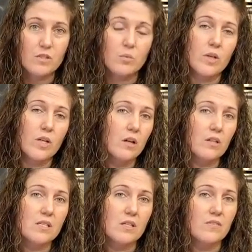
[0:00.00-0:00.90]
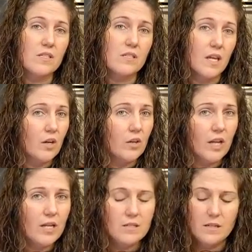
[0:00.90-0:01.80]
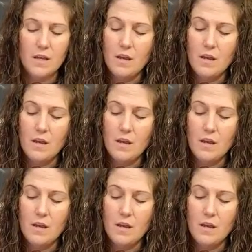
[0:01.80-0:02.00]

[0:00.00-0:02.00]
So regardless if it's day or night,